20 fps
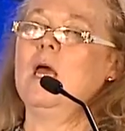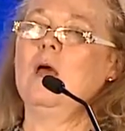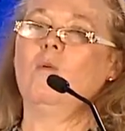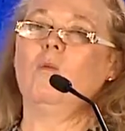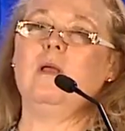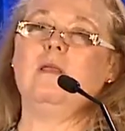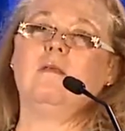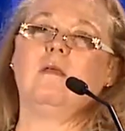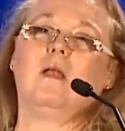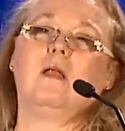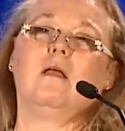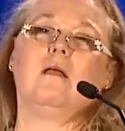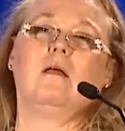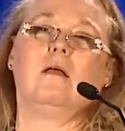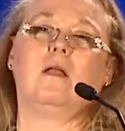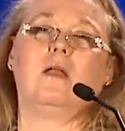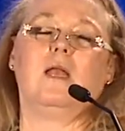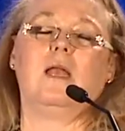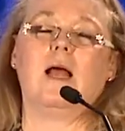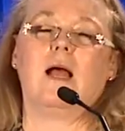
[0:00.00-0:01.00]
We did
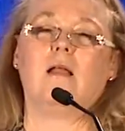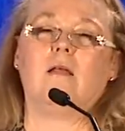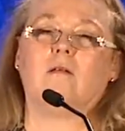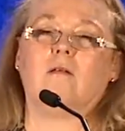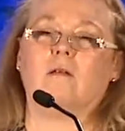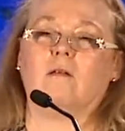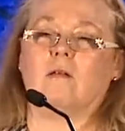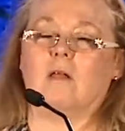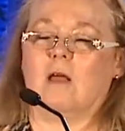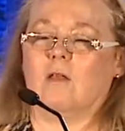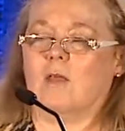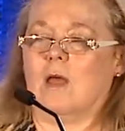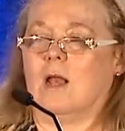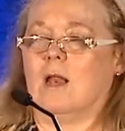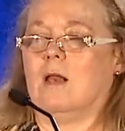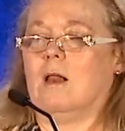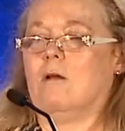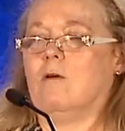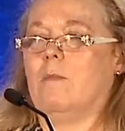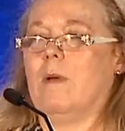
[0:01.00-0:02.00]
an analysis like that
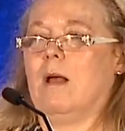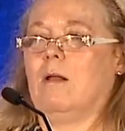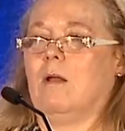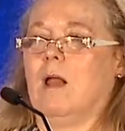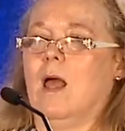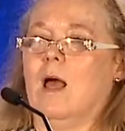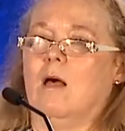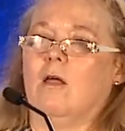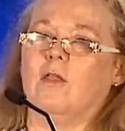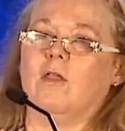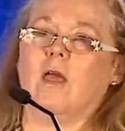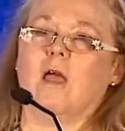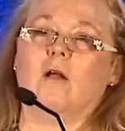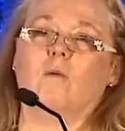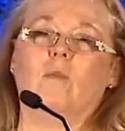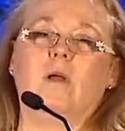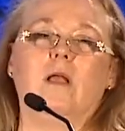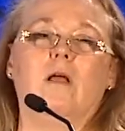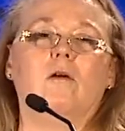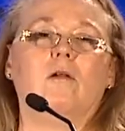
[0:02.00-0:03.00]
at Intermountain Healthcare,
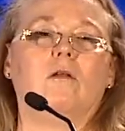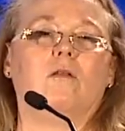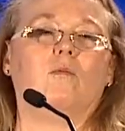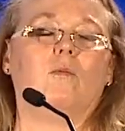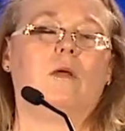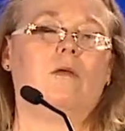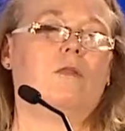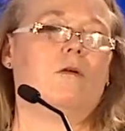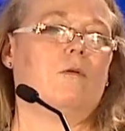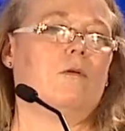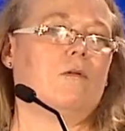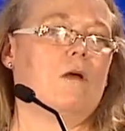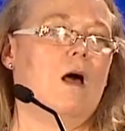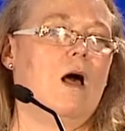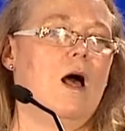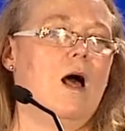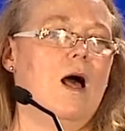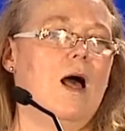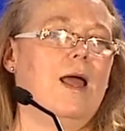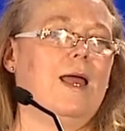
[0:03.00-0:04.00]
and we noticed there was a
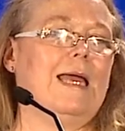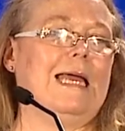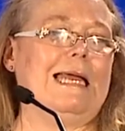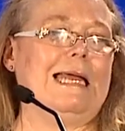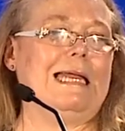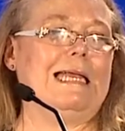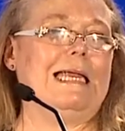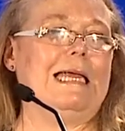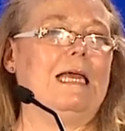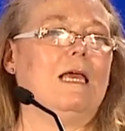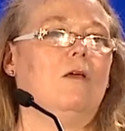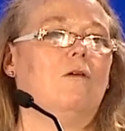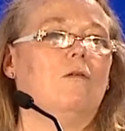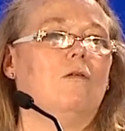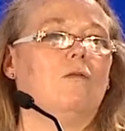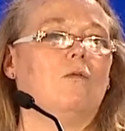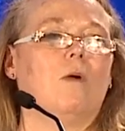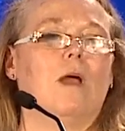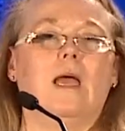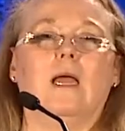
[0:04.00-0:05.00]
high ED
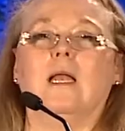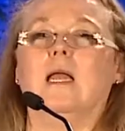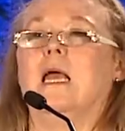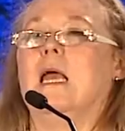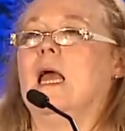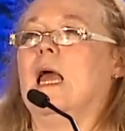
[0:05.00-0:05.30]
use rate